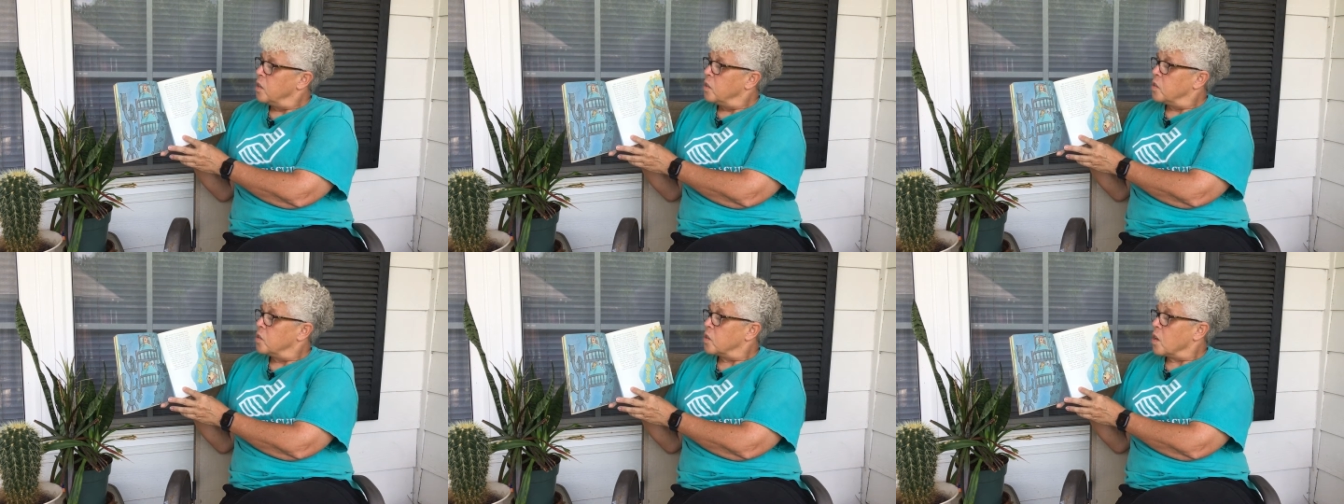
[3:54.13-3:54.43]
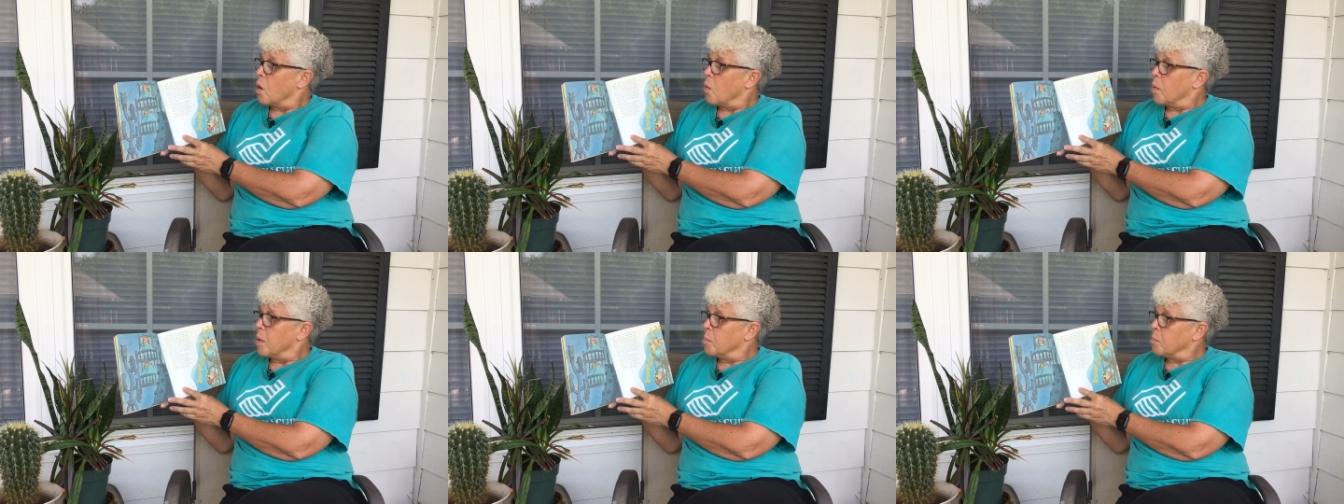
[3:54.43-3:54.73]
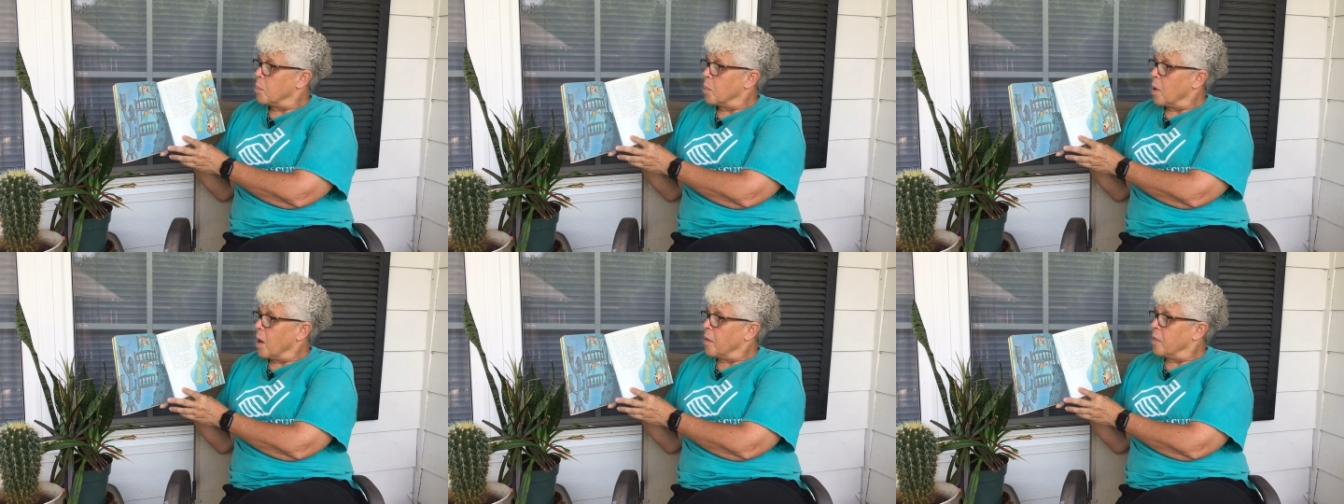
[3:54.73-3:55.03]
So when
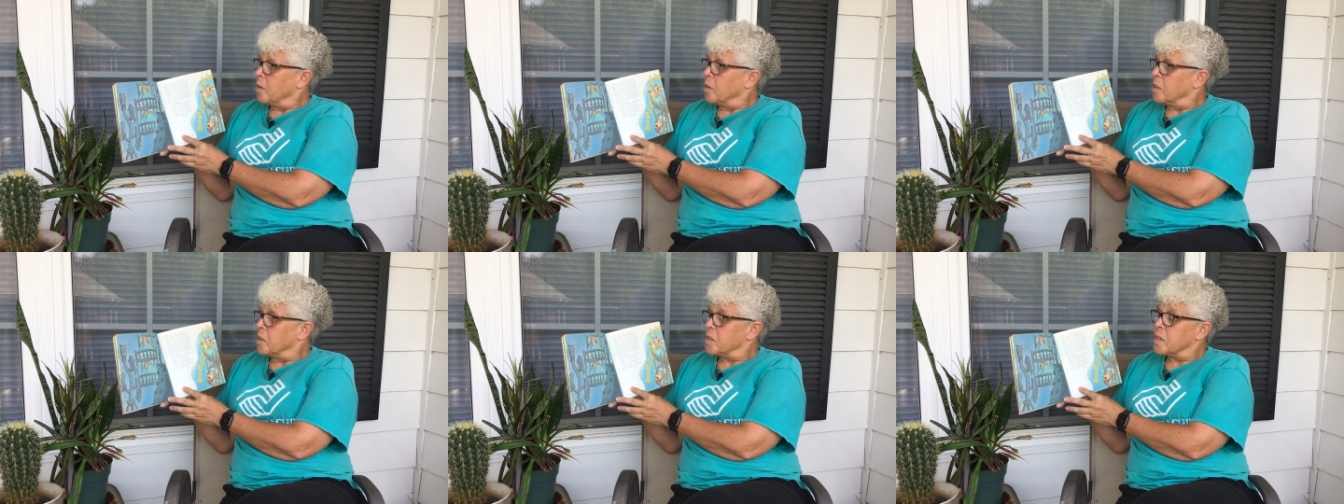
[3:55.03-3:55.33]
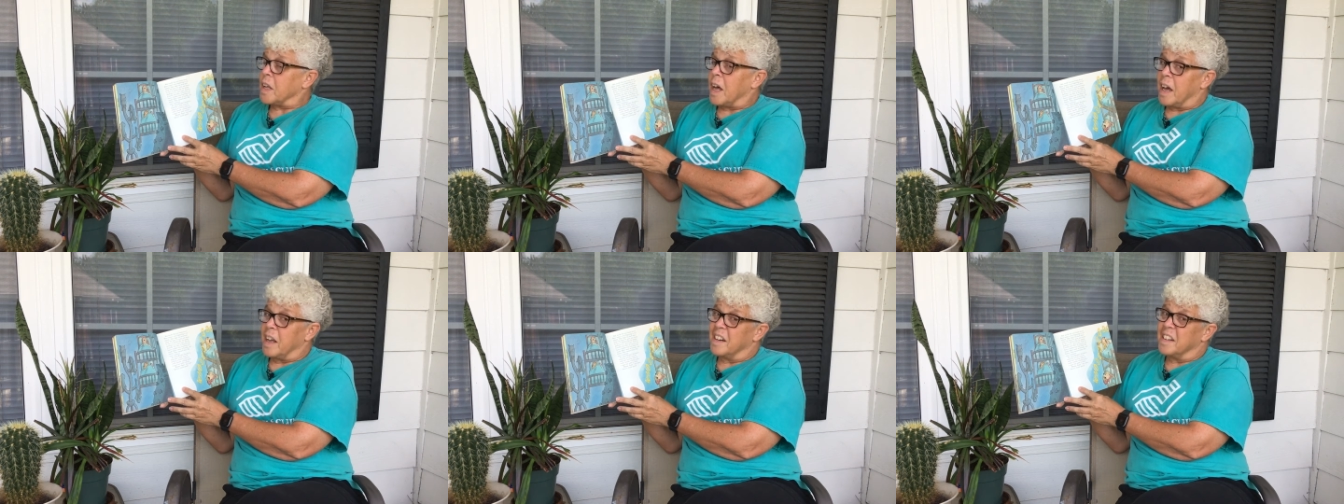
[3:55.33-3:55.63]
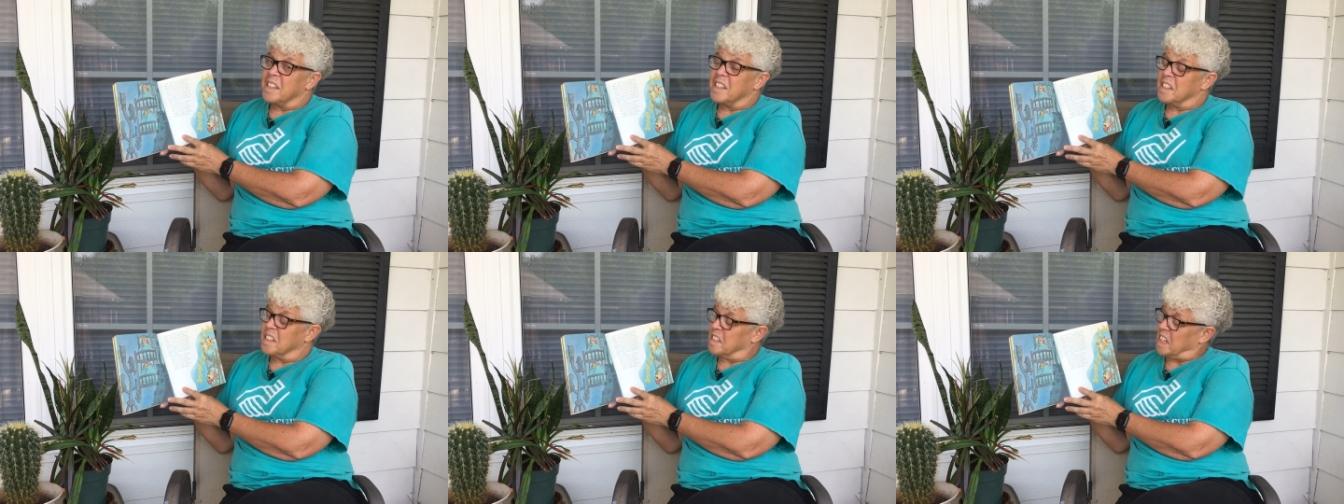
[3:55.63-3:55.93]
Brother
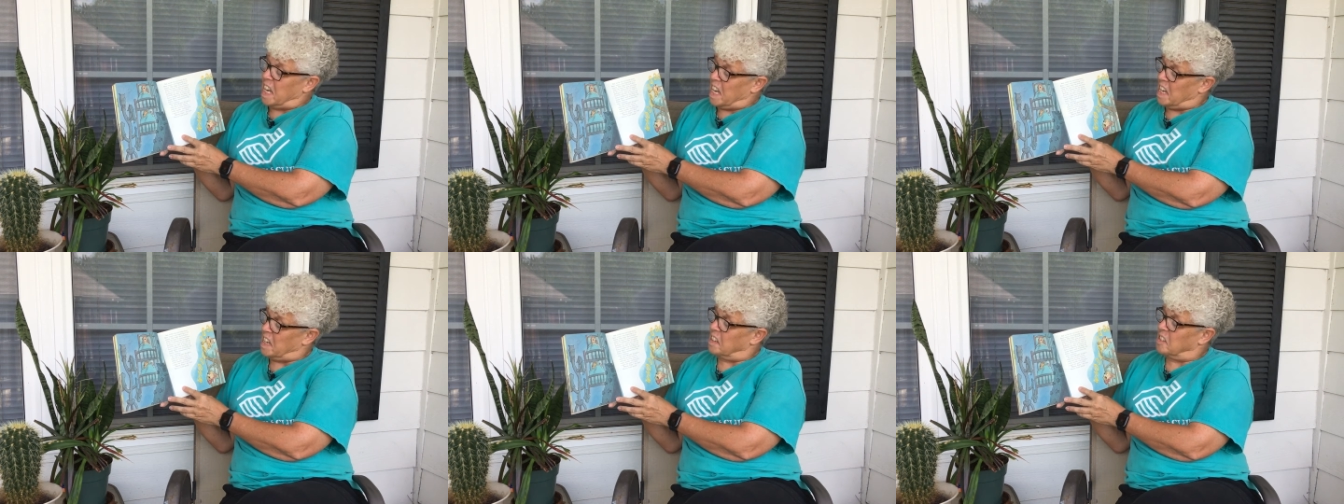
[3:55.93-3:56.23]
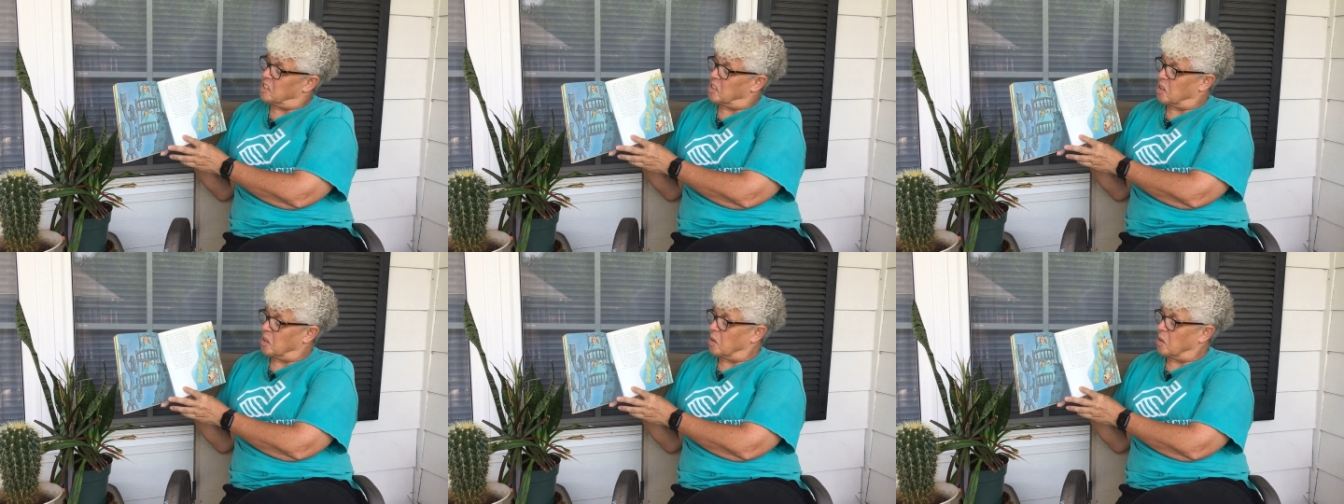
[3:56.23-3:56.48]
decided to tease